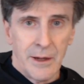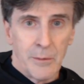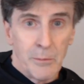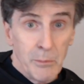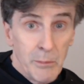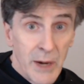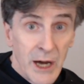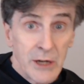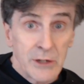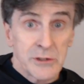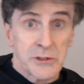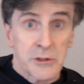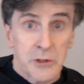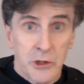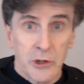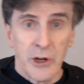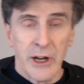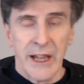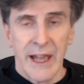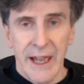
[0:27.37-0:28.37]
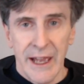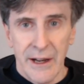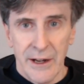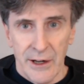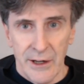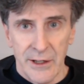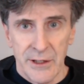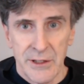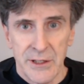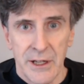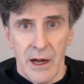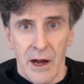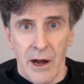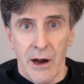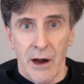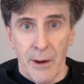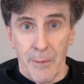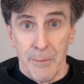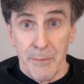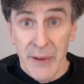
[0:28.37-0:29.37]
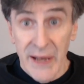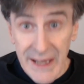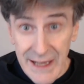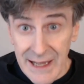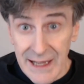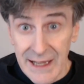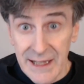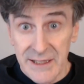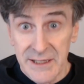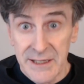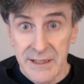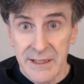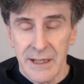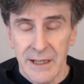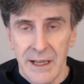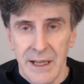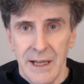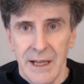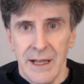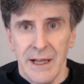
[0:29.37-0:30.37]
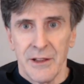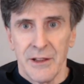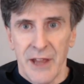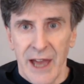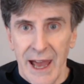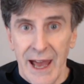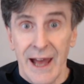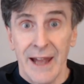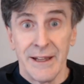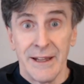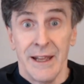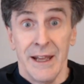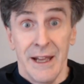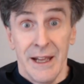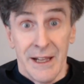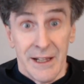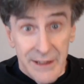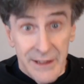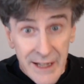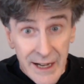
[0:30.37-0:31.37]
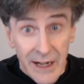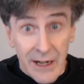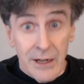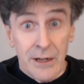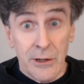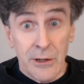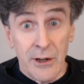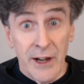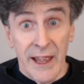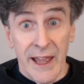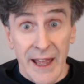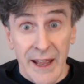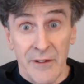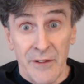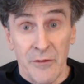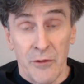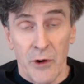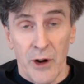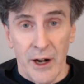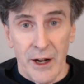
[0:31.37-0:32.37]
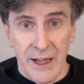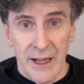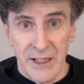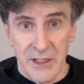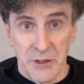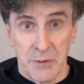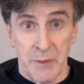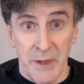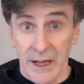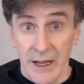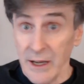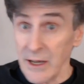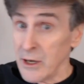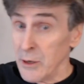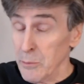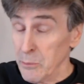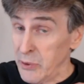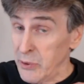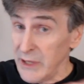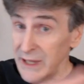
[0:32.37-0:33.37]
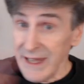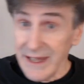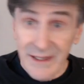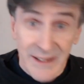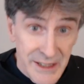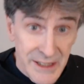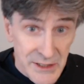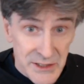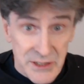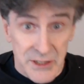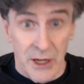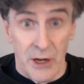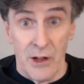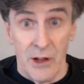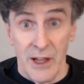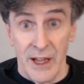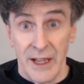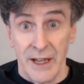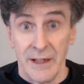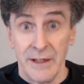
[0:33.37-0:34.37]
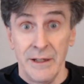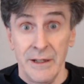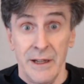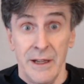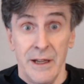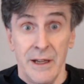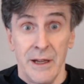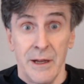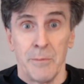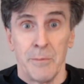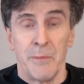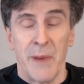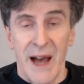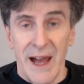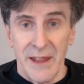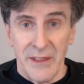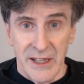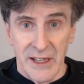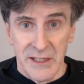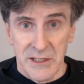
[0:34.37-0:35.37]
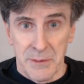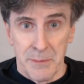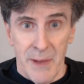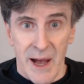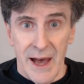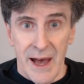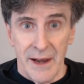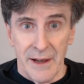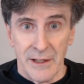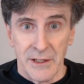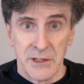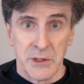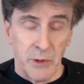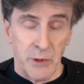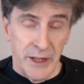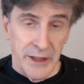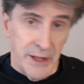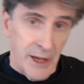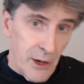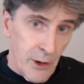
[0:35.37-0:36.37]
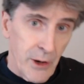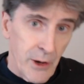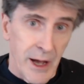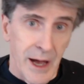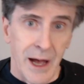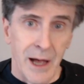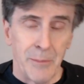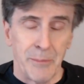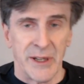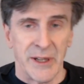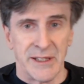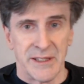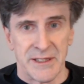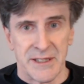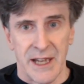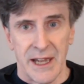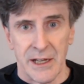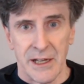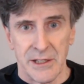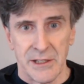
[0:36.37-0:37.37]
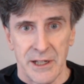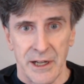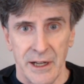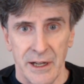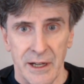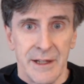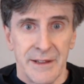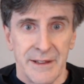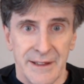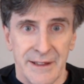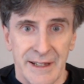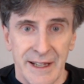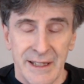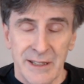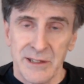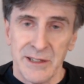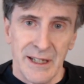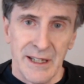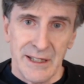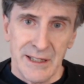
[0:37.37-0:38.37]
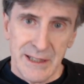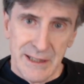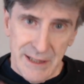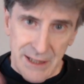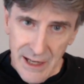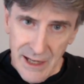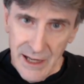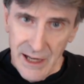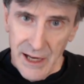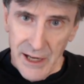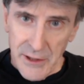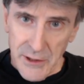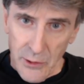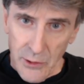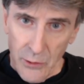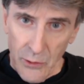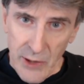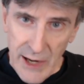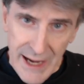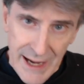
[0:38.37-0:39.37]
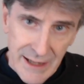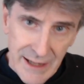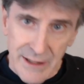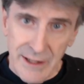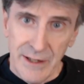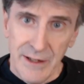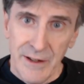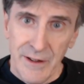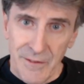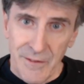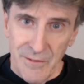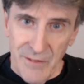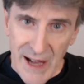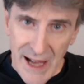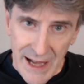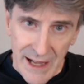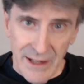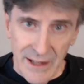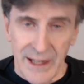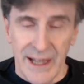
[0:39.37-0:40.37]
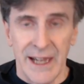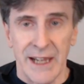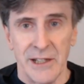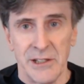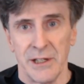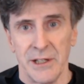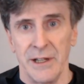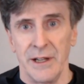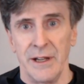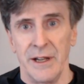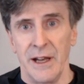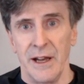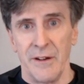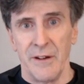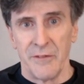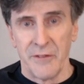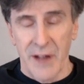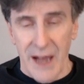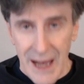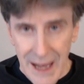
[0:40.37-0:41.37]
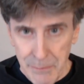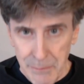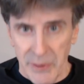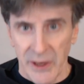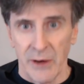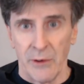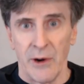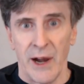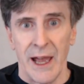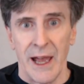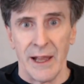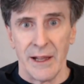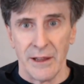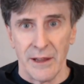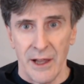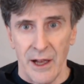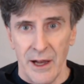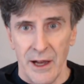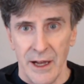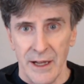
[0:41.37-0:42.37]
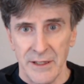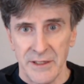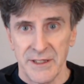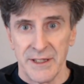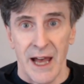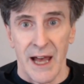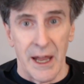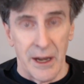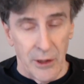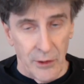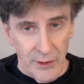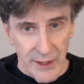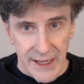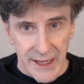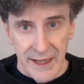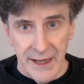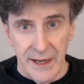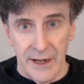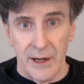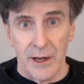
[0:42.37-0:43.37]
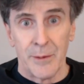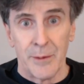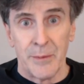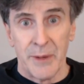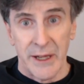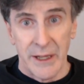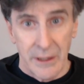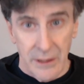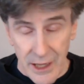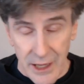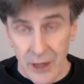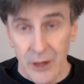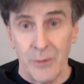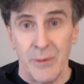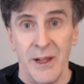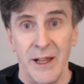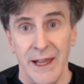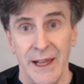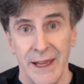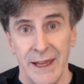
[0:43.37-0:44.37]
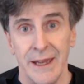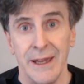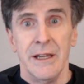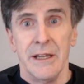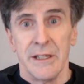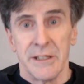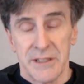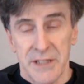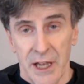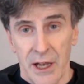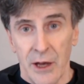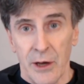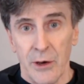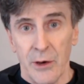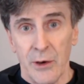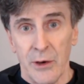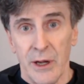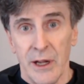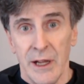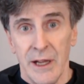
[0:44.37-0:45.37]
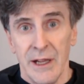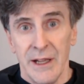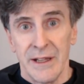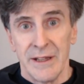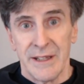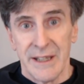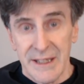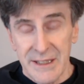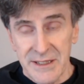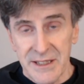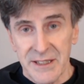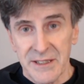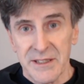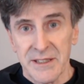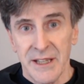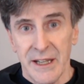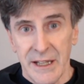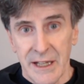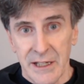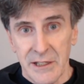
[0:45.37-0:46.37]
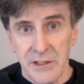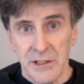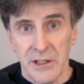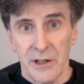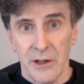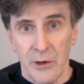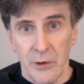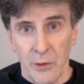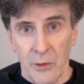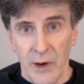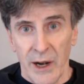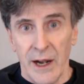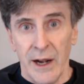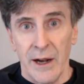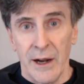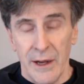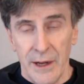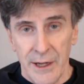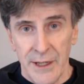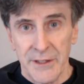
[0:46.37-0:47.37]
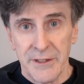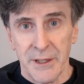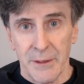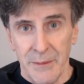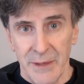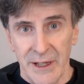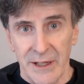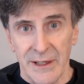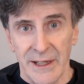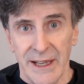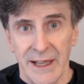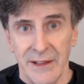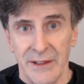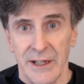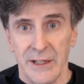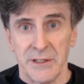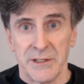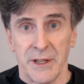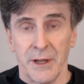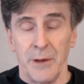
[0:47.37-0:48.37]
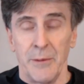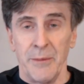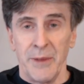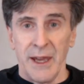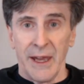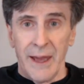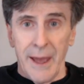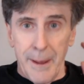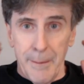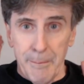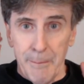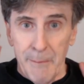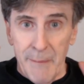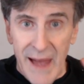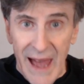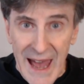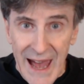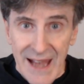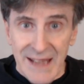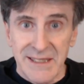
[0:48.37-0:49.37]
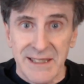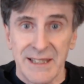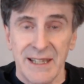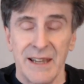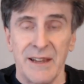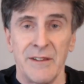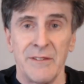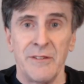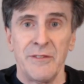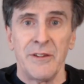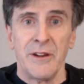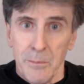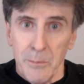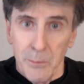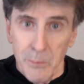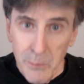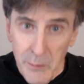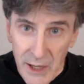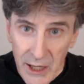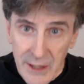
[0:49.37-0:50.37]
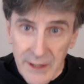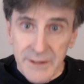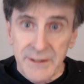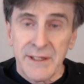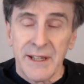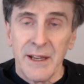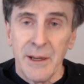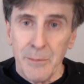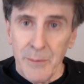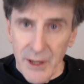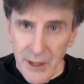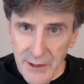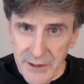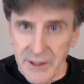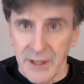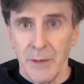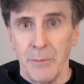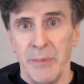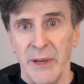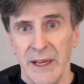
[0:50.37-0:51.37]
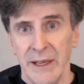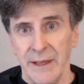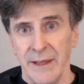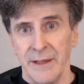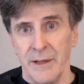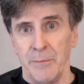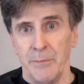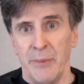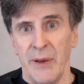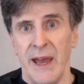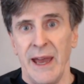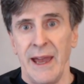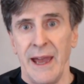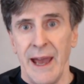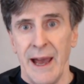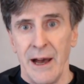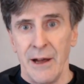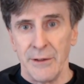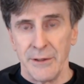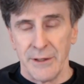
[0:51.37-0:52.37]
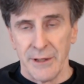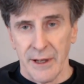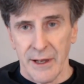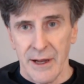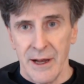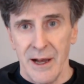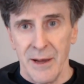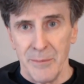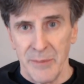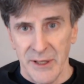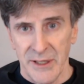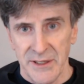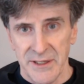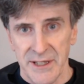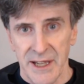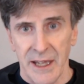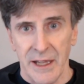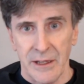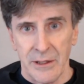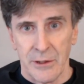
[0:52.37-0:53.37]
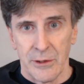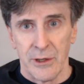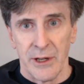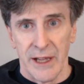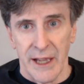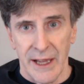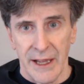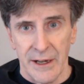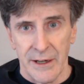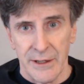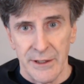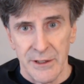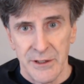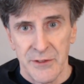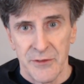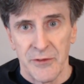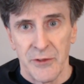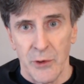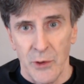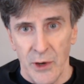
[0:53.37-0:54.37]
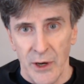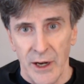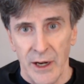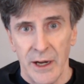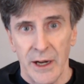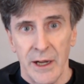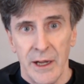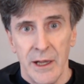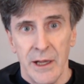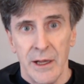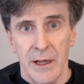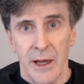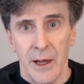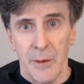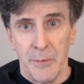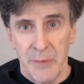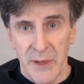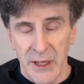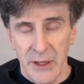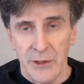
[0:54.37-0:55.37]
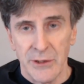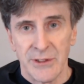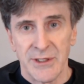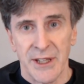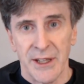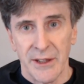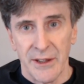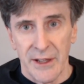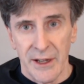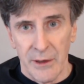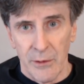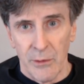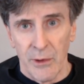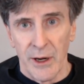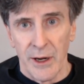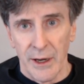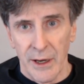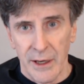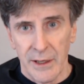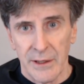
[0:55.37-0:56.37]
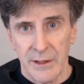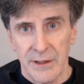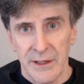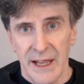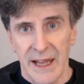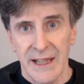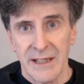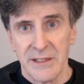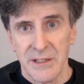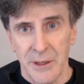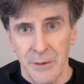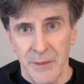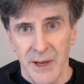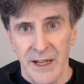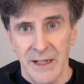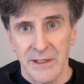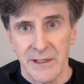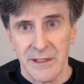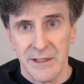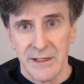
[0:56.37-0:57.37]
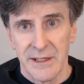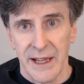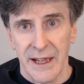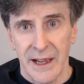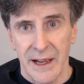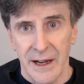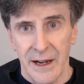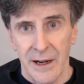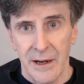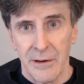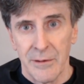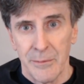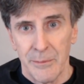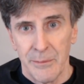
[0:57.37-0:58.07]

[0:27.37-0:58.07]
Most creators are pissed that their creative work has been completely stolen by these models with no compensation. This is a direct violation of copyright laws, not only here, but globally. So, this is an issue where ultimately there's going to be a massive multi, multi billion payout to compensate creators for abusing their work. Thanks so much. Take care.